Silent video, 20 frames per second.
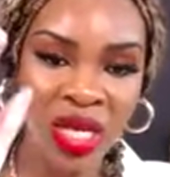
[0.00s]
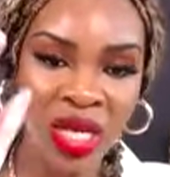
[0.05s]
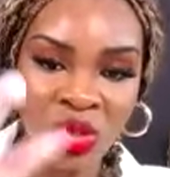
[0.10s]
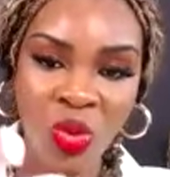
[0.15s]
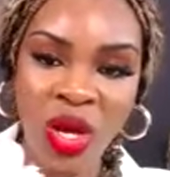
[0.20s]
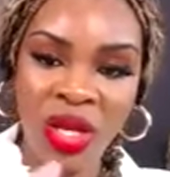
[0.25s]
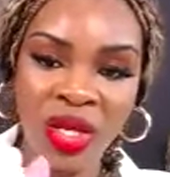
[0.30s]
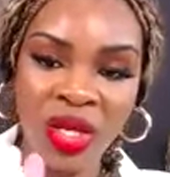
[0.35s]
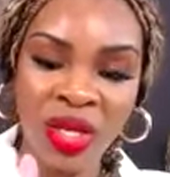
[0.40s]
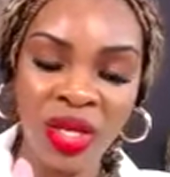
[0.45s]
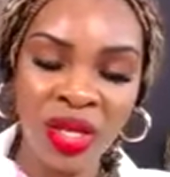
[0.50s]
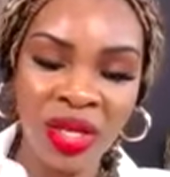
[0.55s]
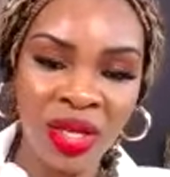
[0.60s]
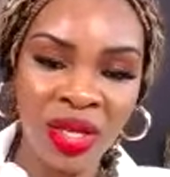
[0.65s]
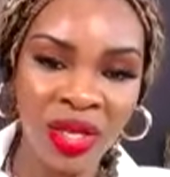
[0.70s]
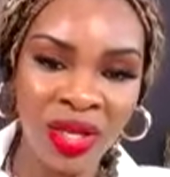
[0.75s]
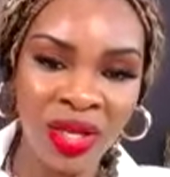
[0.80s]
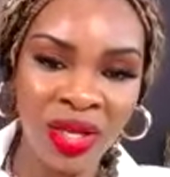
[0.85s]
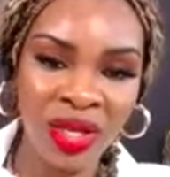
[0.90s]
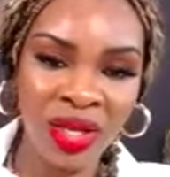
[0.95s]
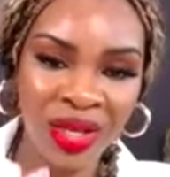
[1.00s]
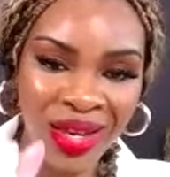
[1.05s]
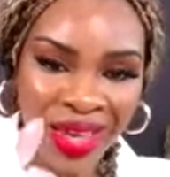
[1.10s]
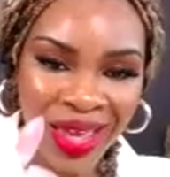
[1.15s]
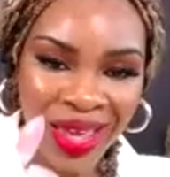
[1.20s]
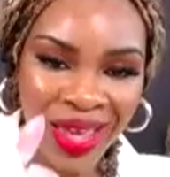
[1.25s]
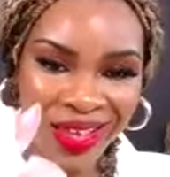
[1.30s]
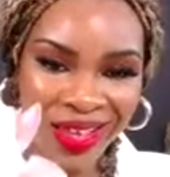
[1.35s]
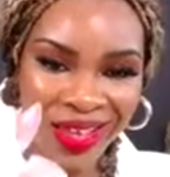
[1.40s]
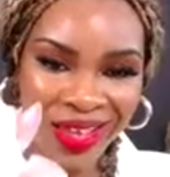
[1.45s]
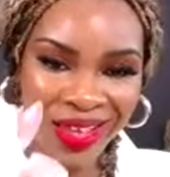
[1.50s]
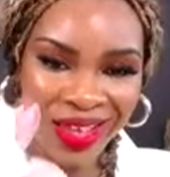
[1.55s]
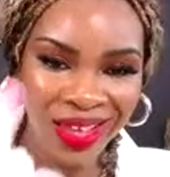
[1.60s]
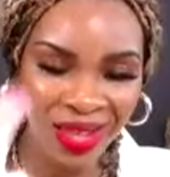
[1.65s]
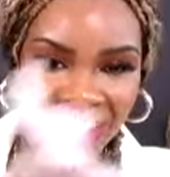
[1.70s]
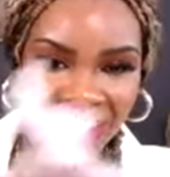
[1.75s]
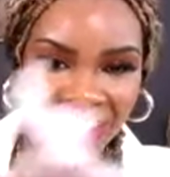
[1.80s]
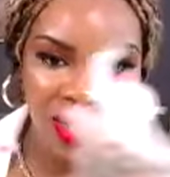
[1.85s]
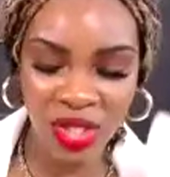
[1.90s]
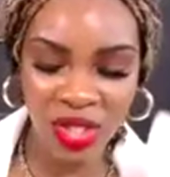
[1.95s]
That's 1. Click.
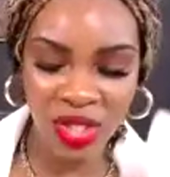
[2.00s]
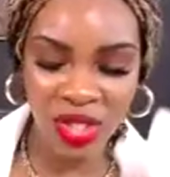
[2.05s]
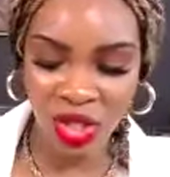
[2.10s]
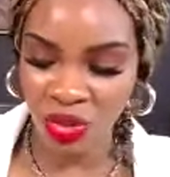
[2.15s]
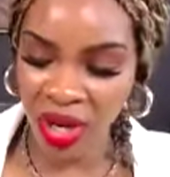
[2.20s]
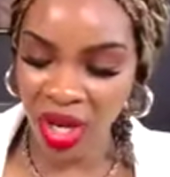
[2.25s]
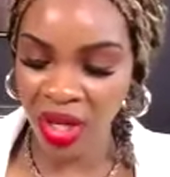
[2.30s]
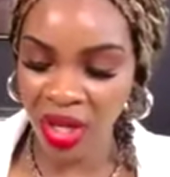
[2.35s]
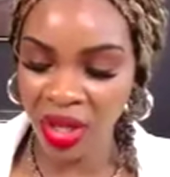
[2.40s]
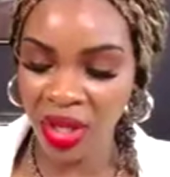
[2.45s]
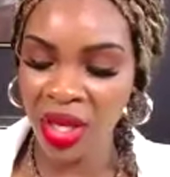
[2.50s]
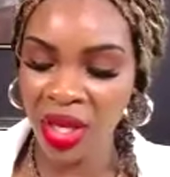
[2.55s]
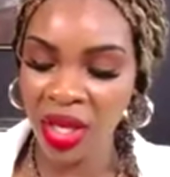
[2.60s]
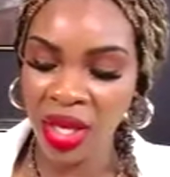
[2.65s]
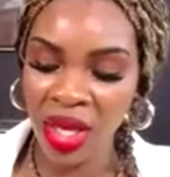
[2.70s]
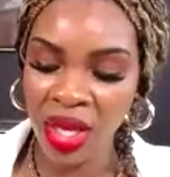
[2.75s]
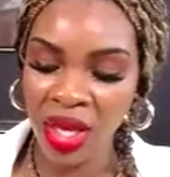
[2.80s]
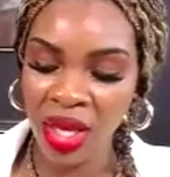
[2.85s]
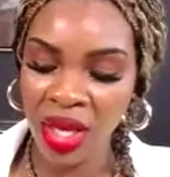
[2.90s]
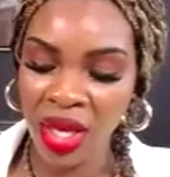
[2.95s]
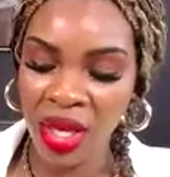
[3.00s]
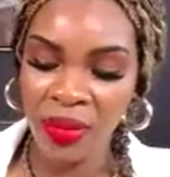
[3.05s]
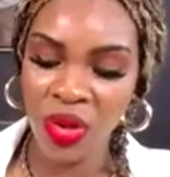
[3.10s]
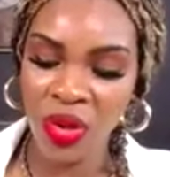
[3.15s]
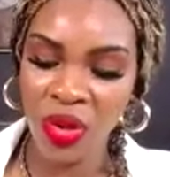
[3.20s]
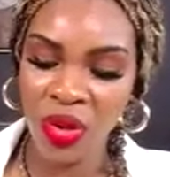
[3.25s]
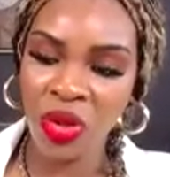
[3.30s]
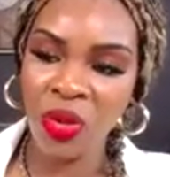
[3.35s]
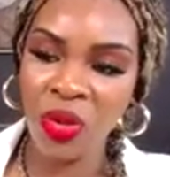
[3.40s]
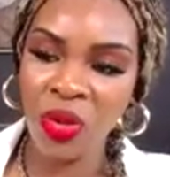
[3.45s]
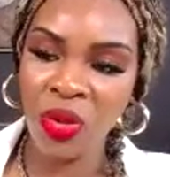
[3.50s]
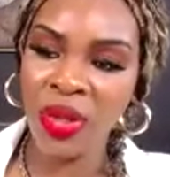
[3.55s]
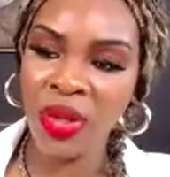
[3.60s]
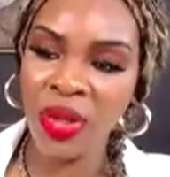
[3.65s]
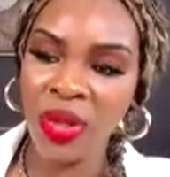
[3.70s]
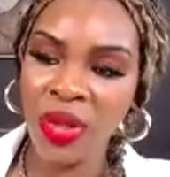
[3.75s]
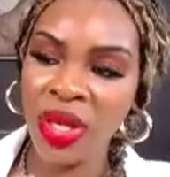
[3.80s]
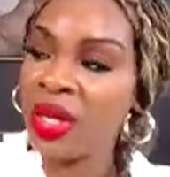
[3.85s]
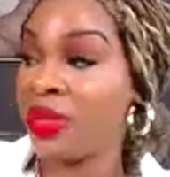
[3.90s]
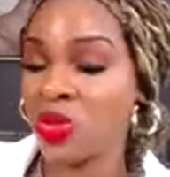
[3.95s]
That's 2, right? I'm going to go
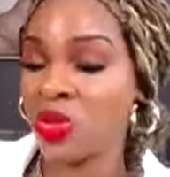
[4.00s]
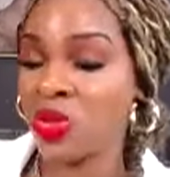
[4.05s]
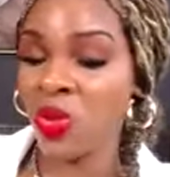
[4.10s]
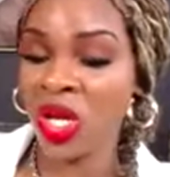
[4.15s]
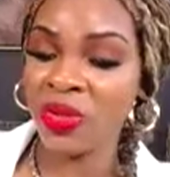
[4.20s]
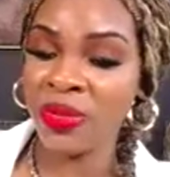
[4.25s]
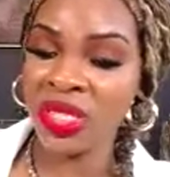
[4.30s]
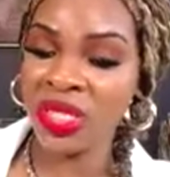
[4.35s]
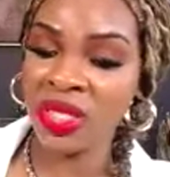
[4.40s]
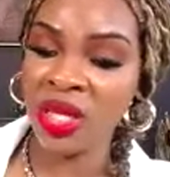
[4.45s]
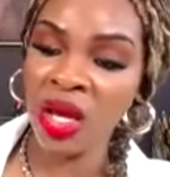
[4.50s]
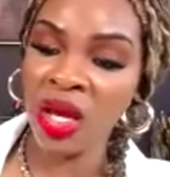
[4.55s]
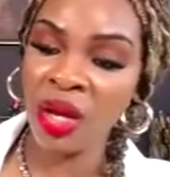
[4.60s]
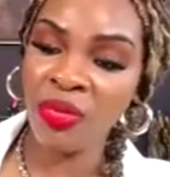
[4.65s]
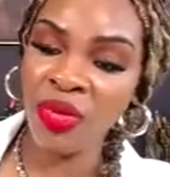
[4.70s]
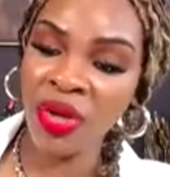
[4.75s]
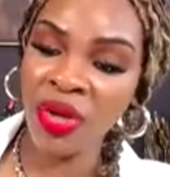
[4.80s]
ahead. Please watch me, Mr.